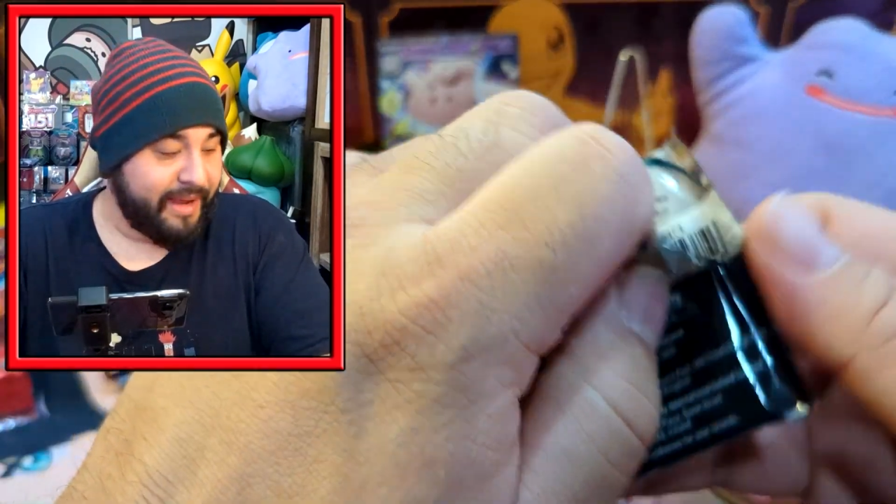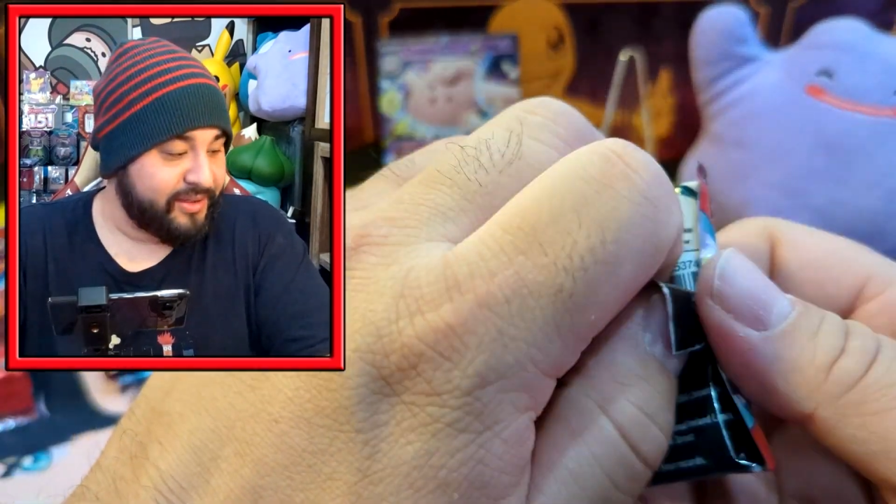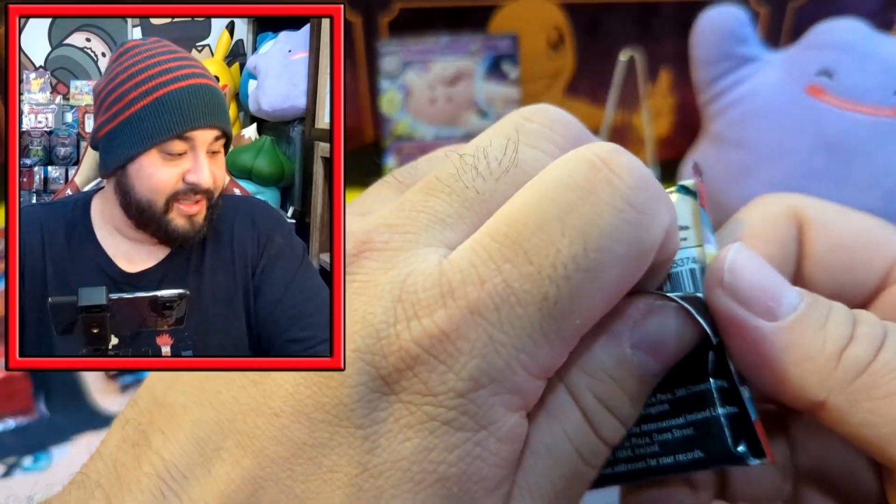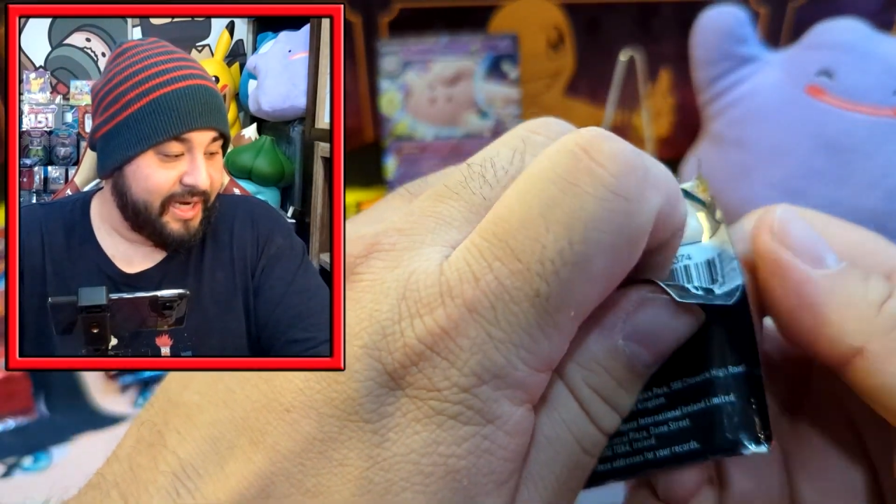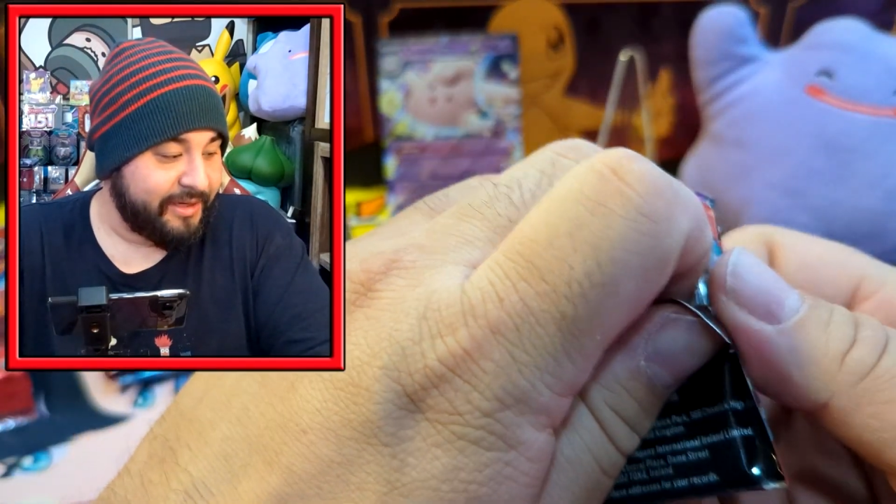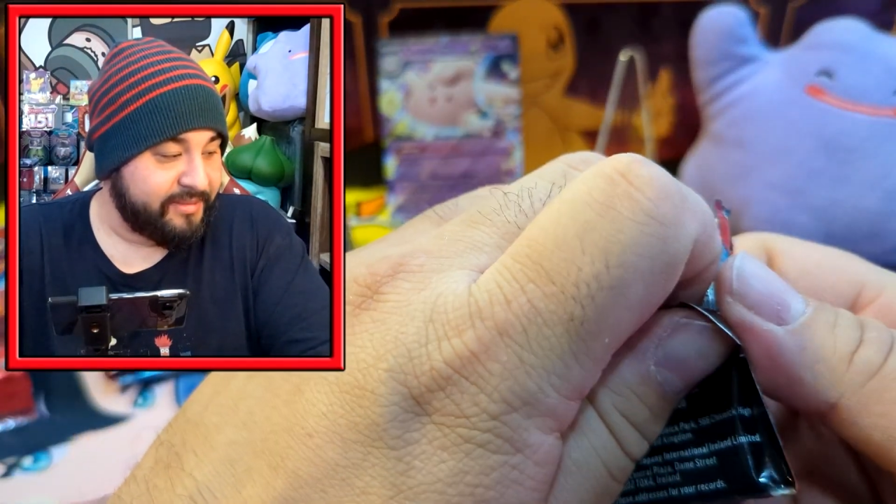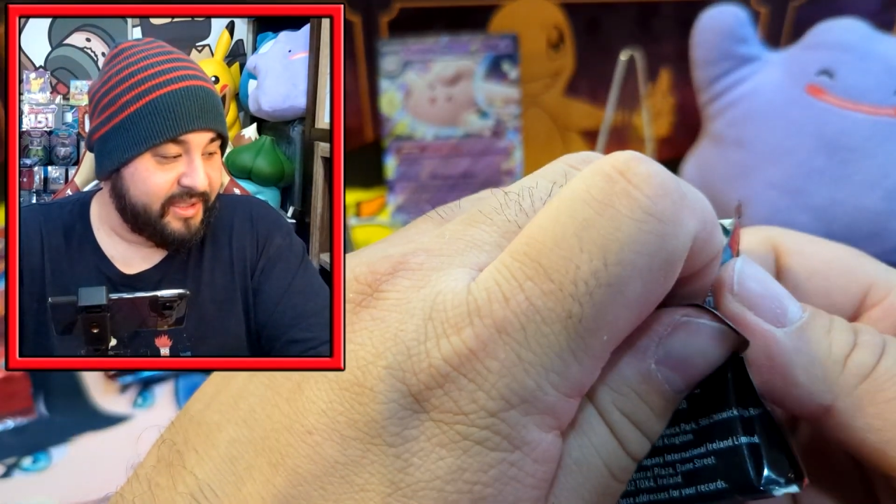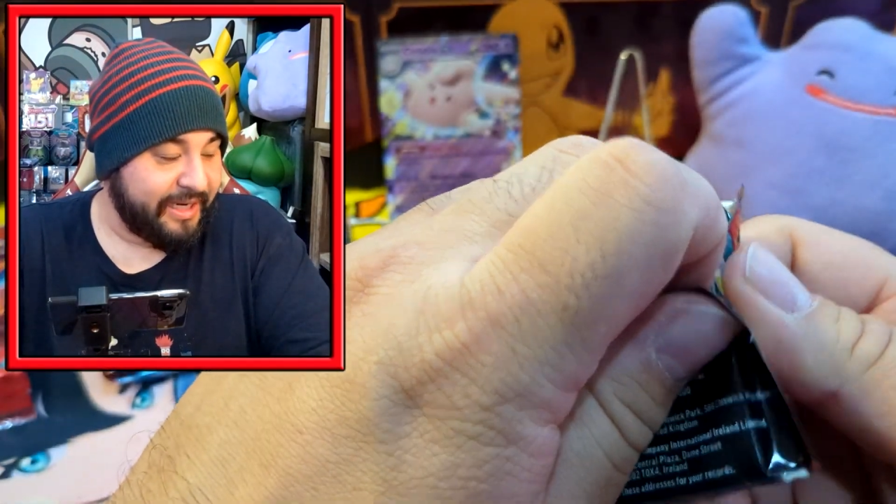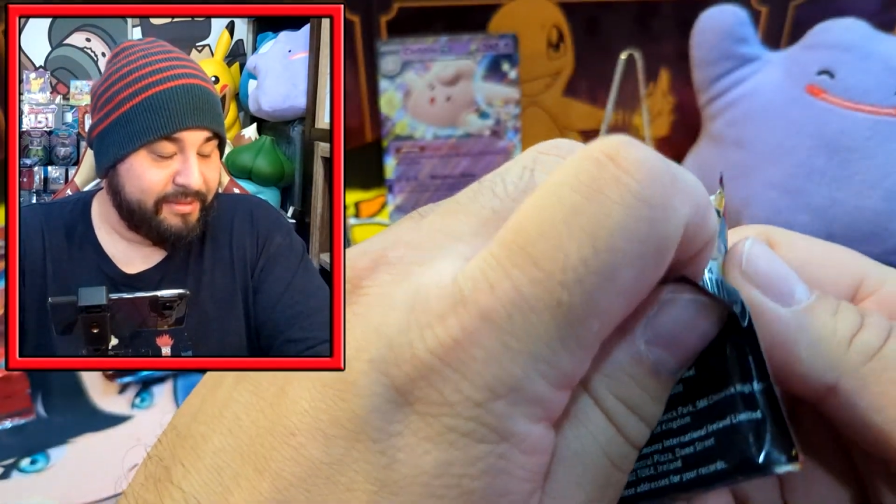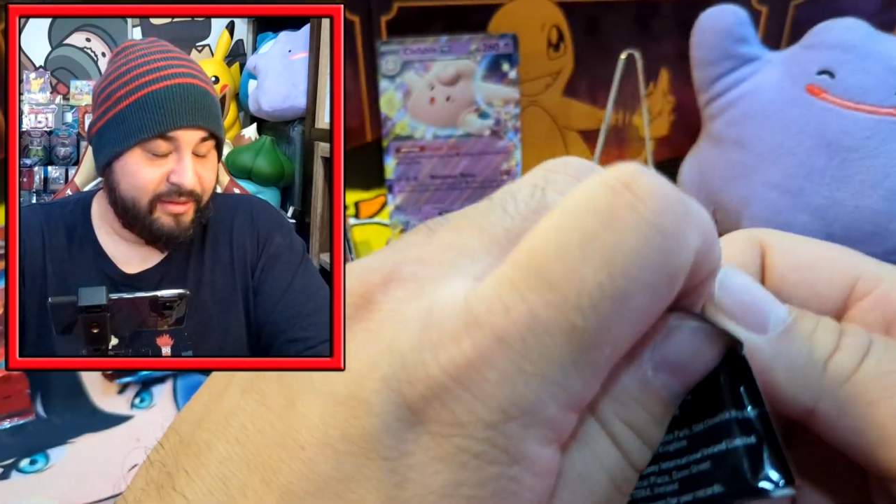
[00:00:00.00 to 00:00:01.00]
Battle Stadiums
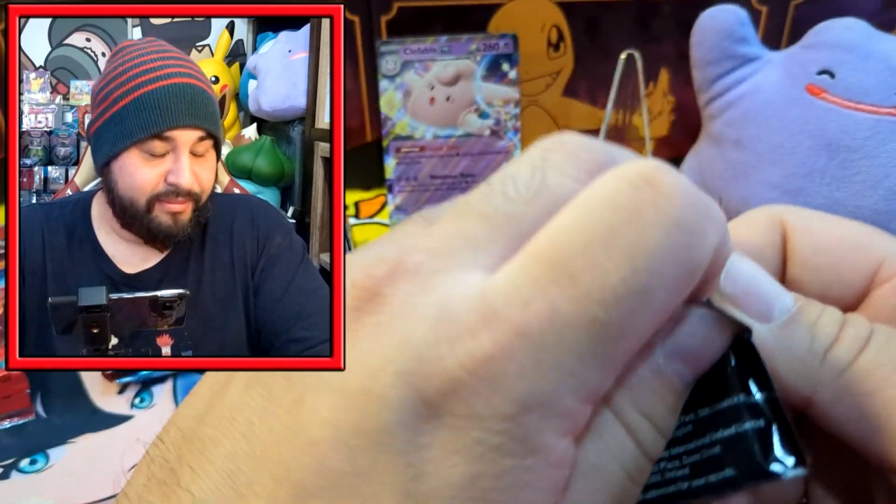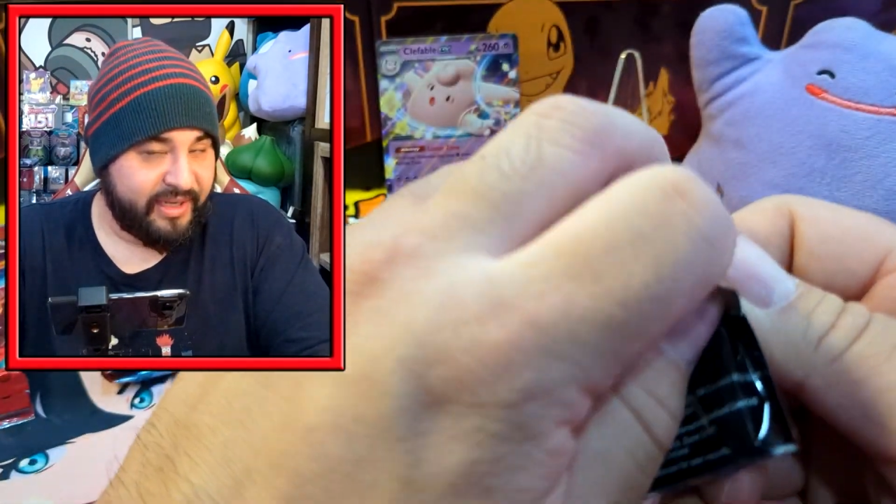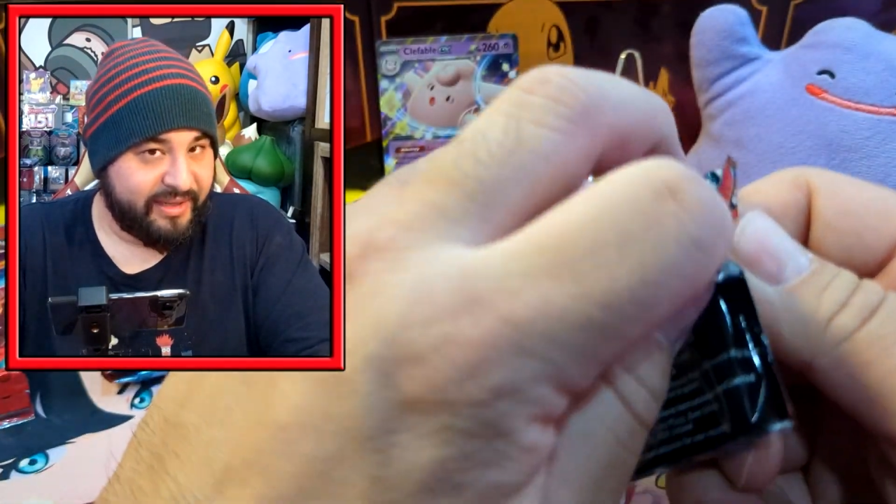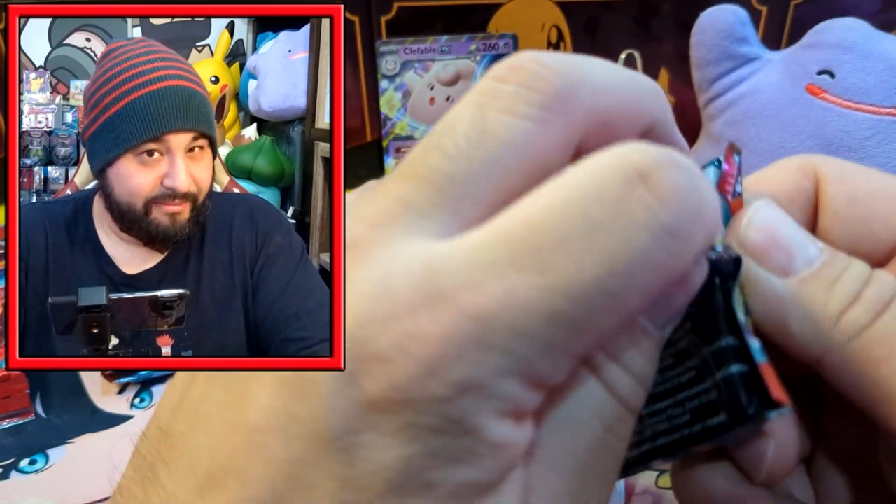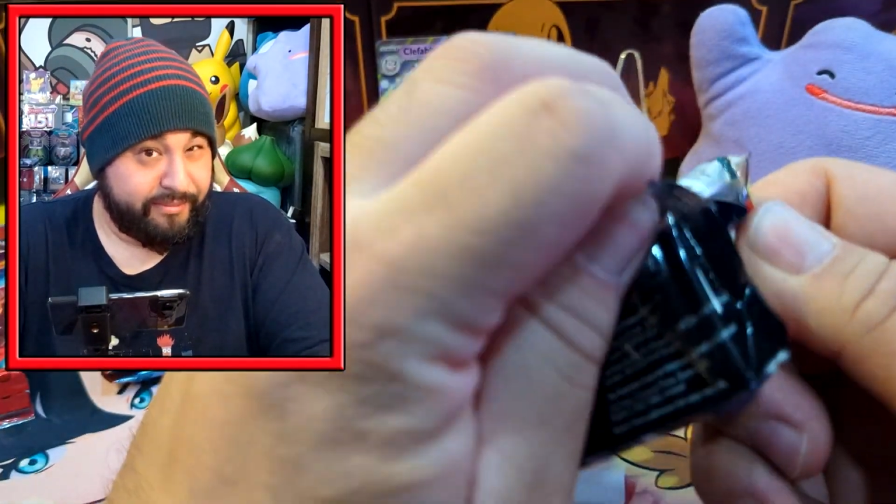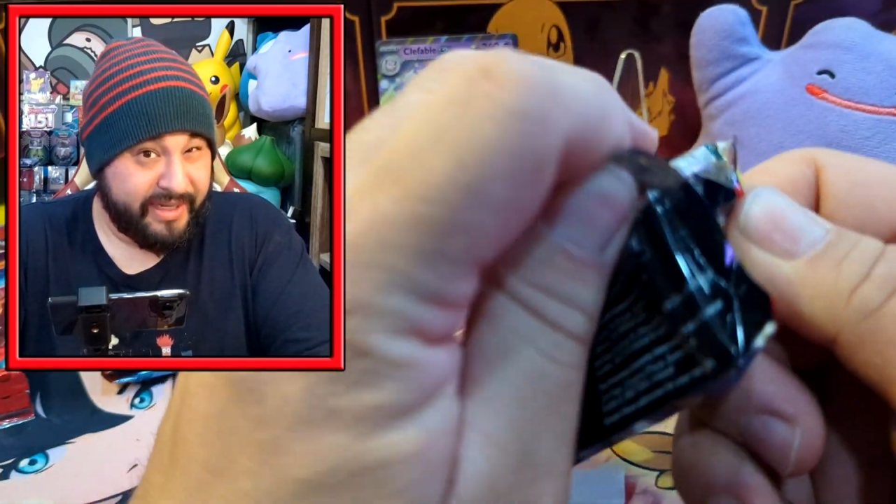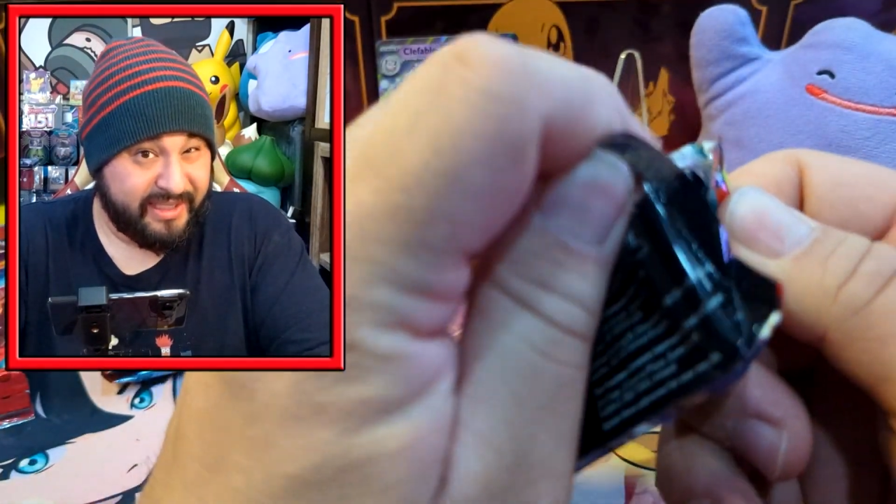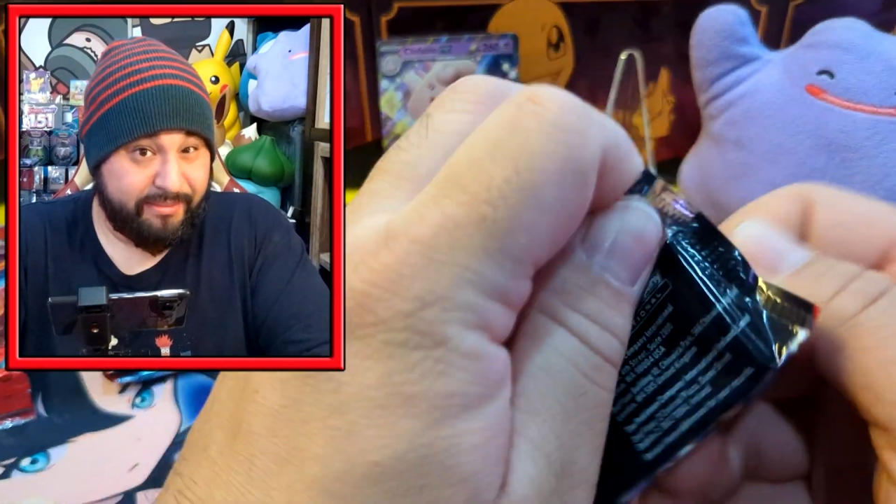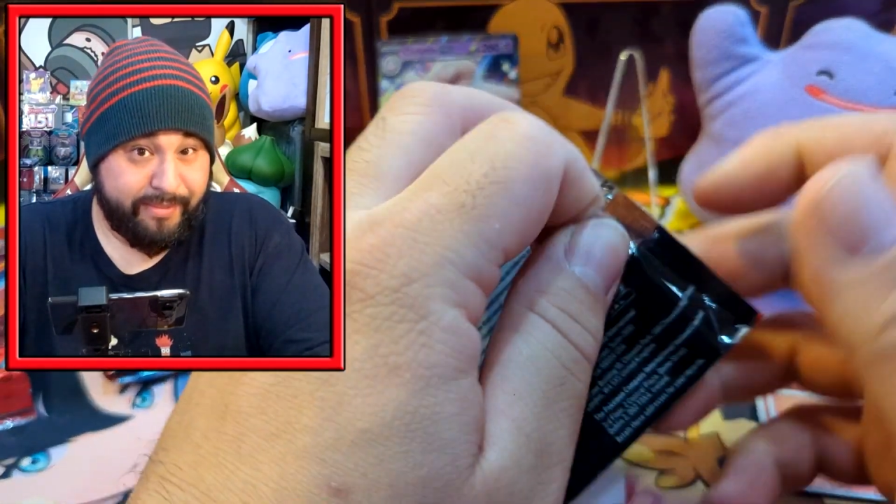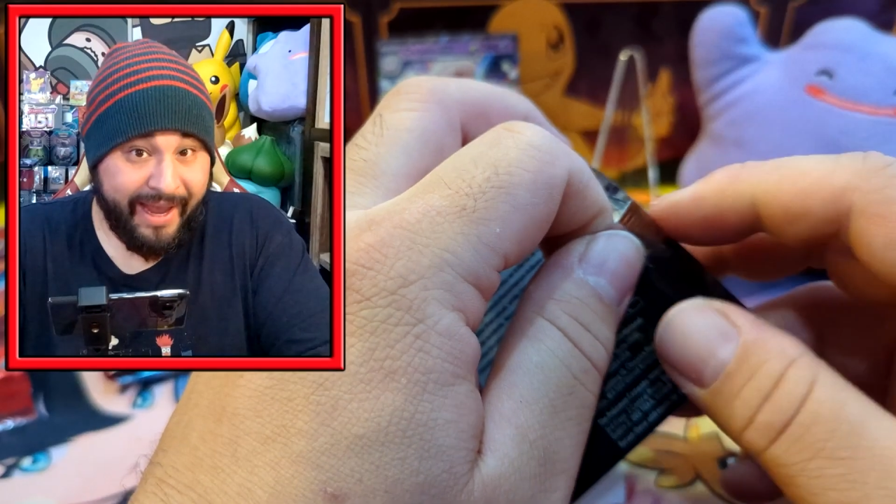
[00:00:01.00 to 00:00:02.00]
seem to be the
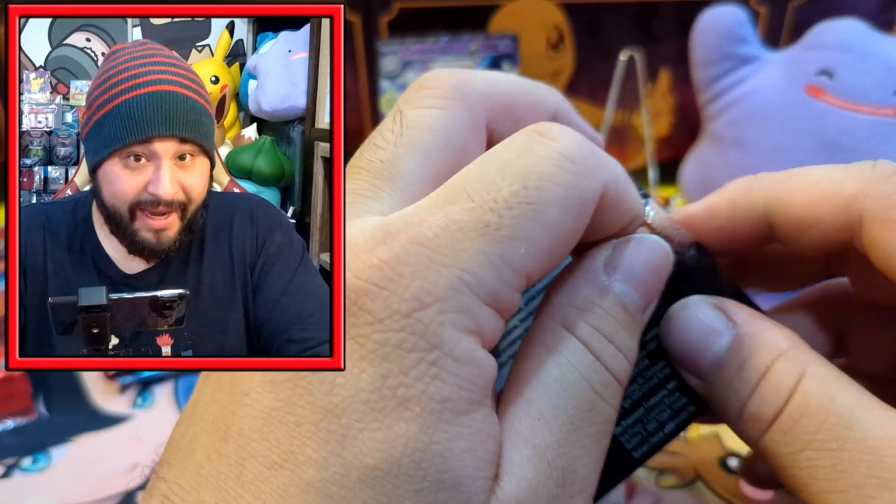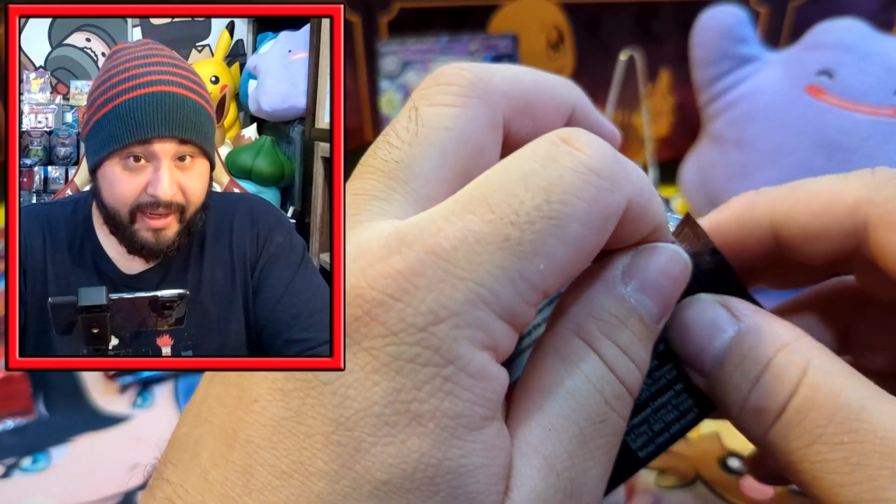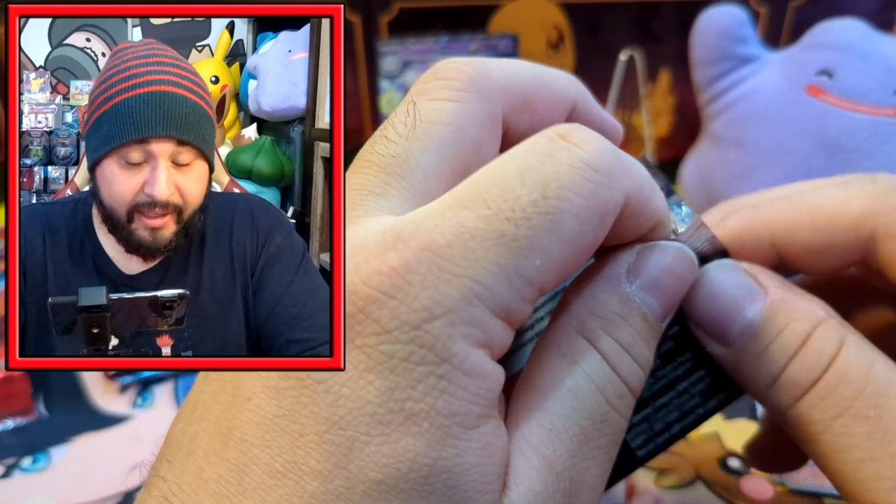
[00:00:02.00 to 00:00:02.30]
best bet,